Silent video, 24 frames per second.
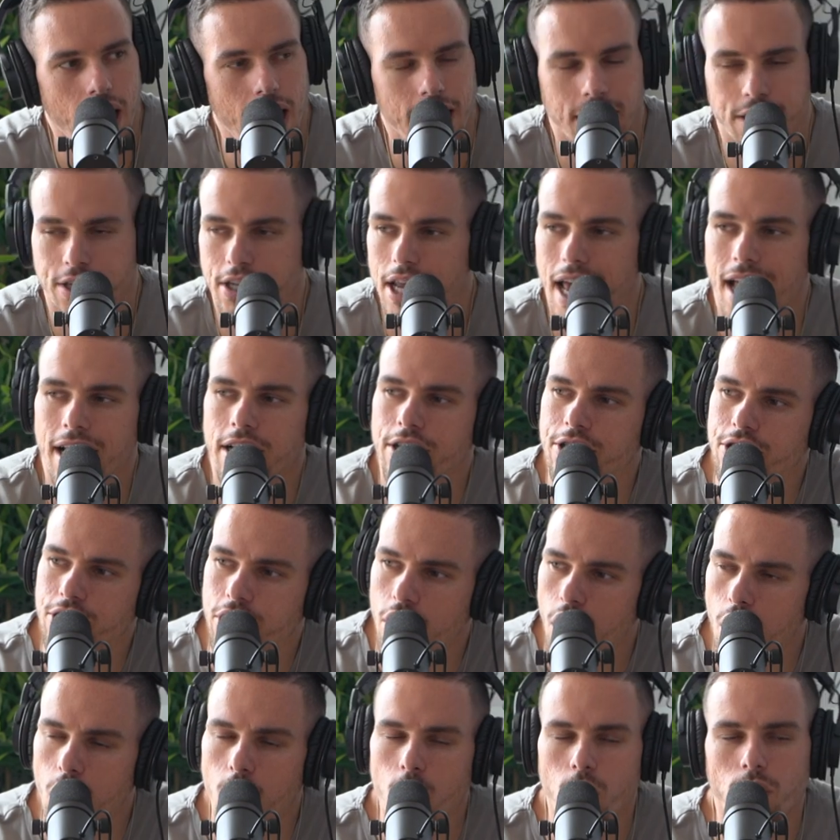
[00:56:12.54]
And and
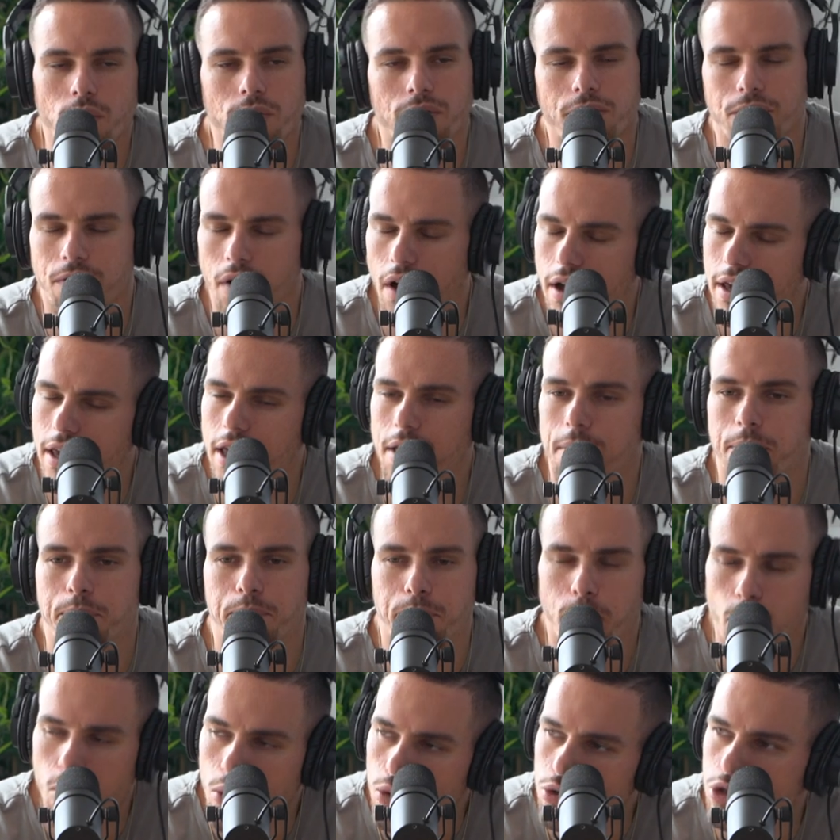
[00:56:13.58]
don't fucking
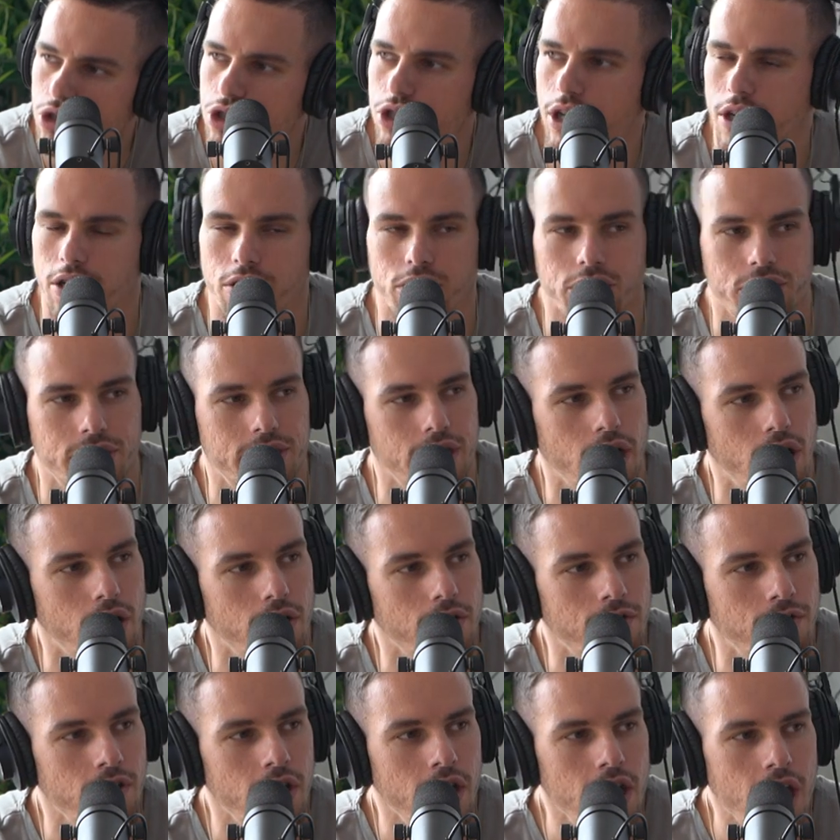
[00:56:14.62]
bullshit
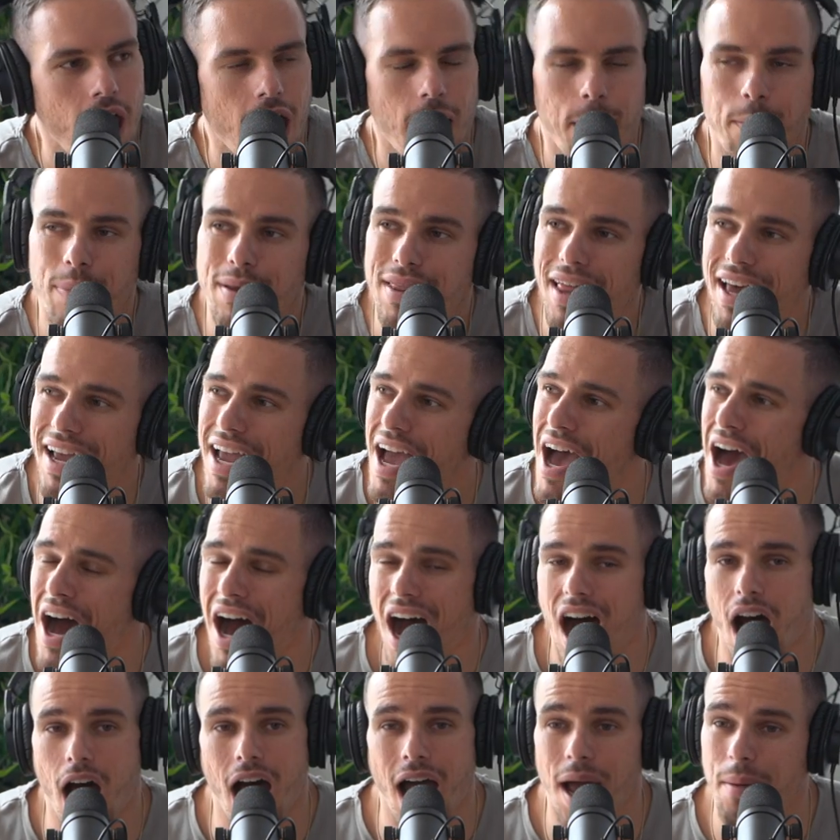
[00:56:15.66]
yourself and be like,
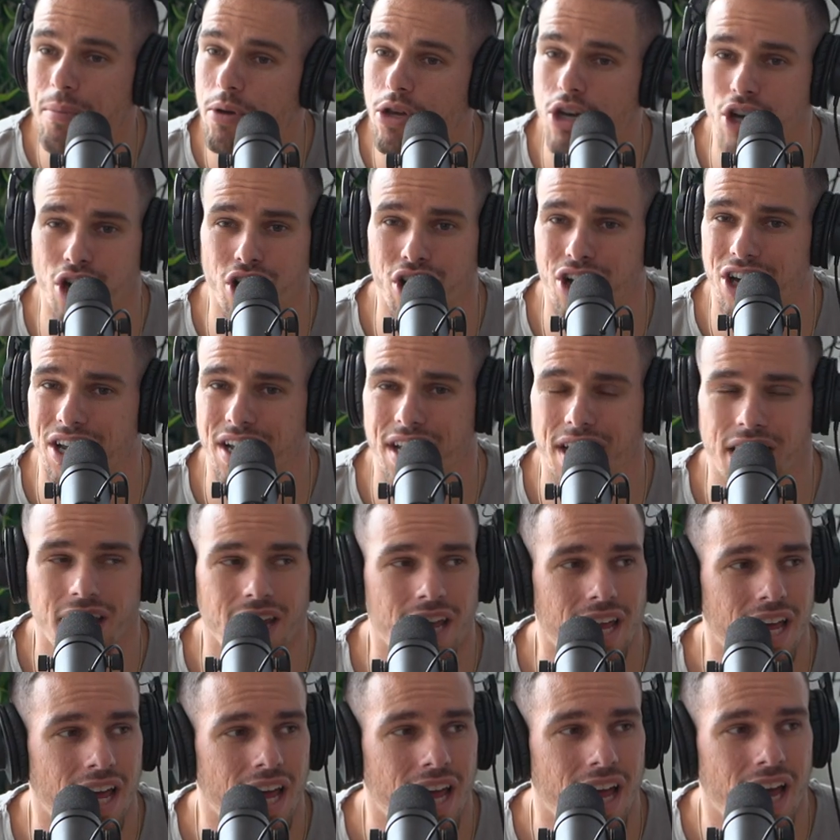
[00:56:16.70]
I'm good. You
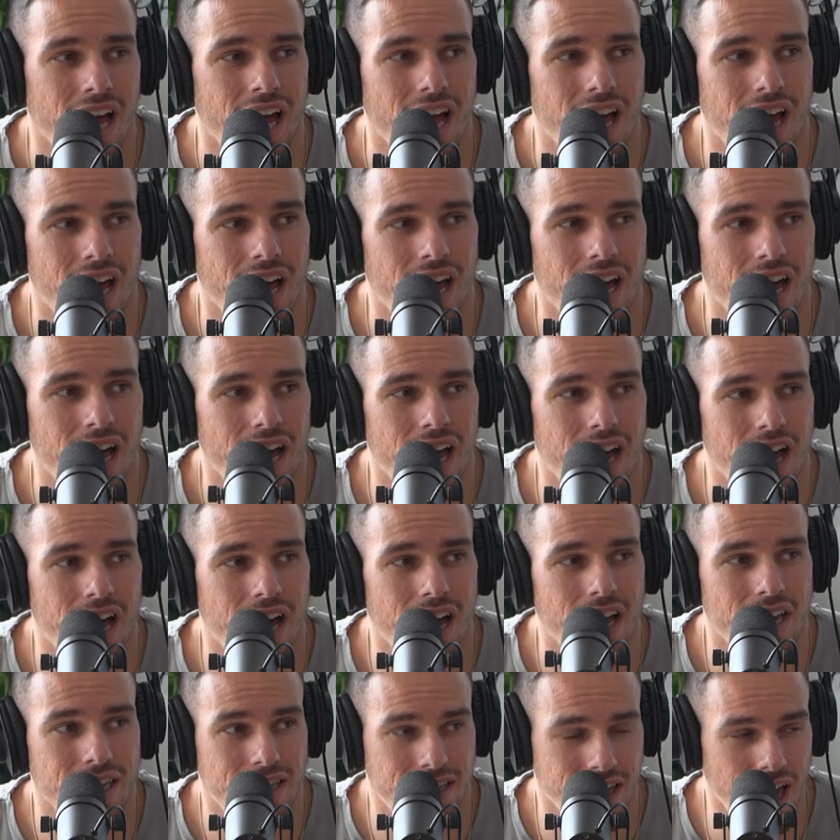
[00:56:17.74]
know, get a coach.
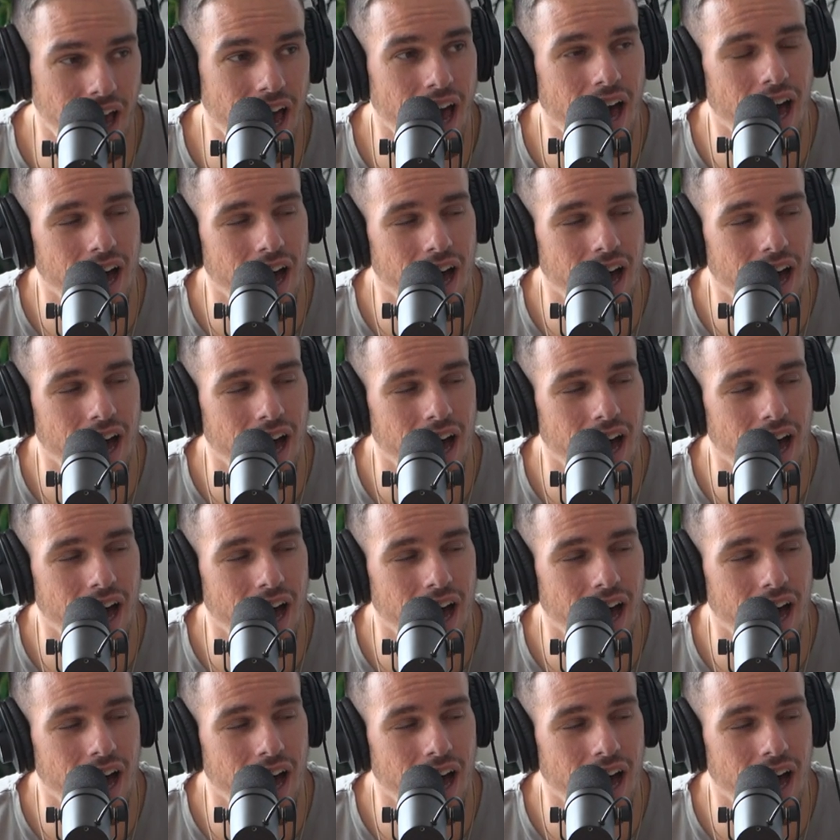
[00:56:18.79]
You know, have yeah. an